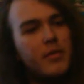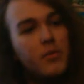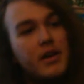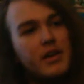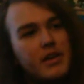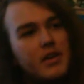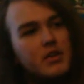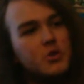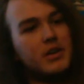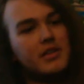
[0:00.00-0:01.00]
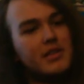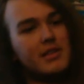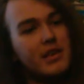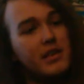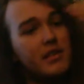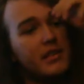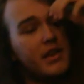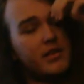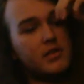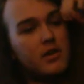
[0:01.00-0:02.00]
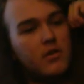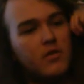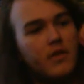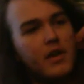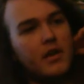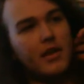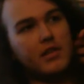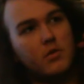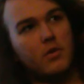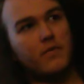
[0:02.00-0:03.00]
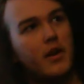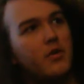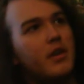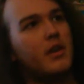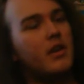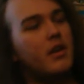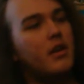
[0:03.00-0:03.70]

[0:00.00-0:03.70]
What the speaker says: The way he treats his snakes, though, led to a very,